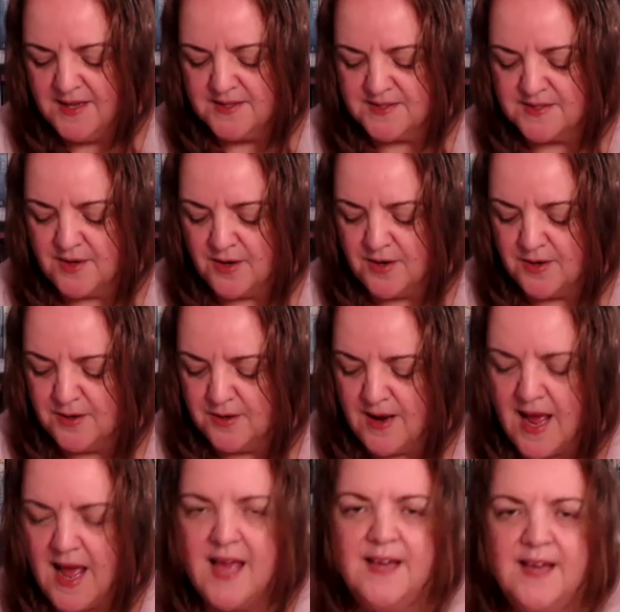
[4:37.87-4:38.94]
So
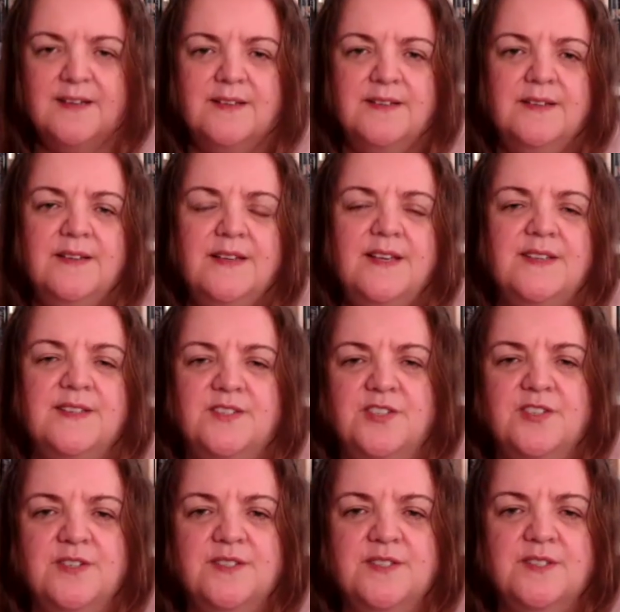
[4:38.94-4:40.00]
Aidan is
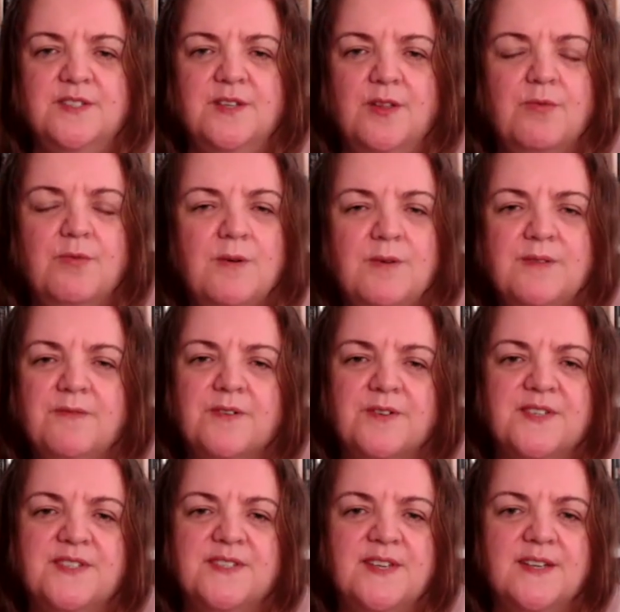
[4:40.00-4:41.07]
just throwing for a
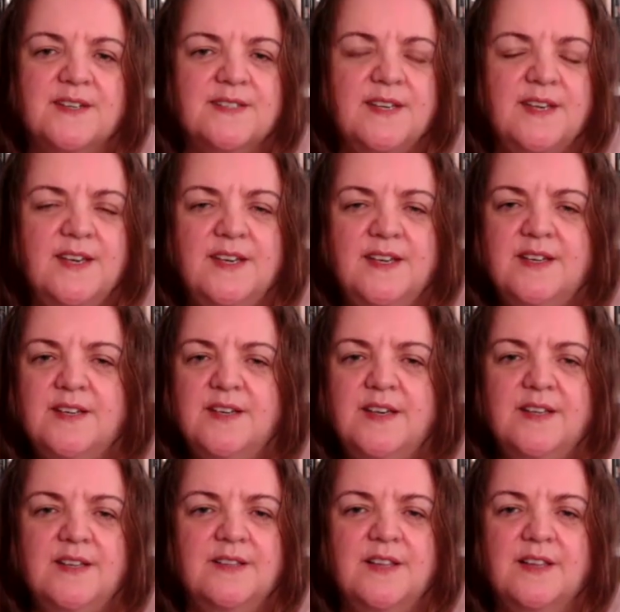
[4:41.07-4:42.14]
six.
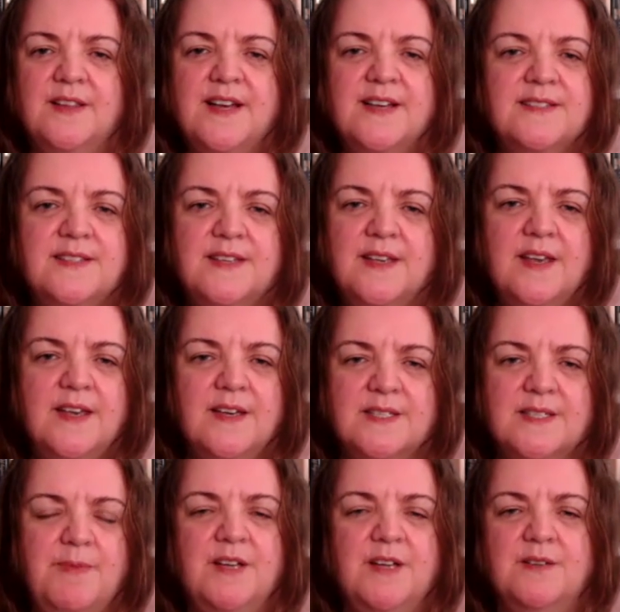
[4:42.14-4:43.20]
The last thing he
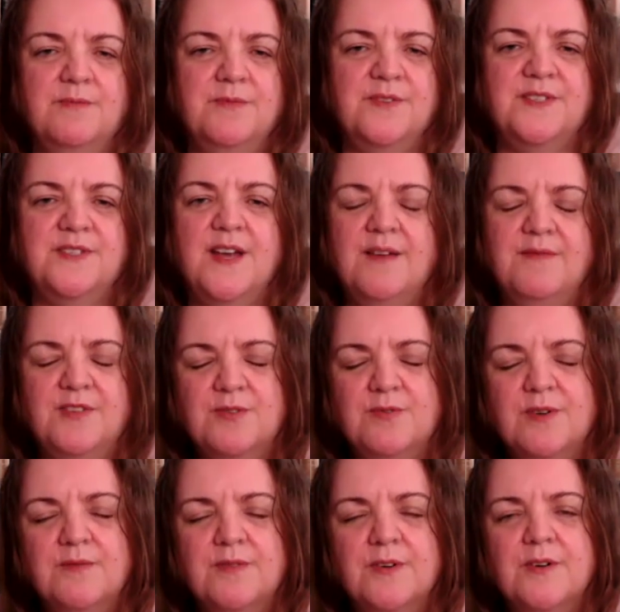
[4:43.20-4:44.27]
expected was to have a
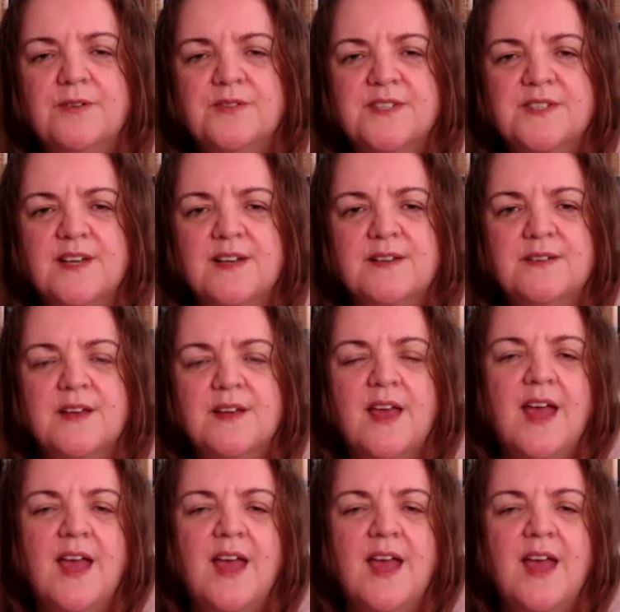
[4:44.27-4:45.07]
12-year-old son,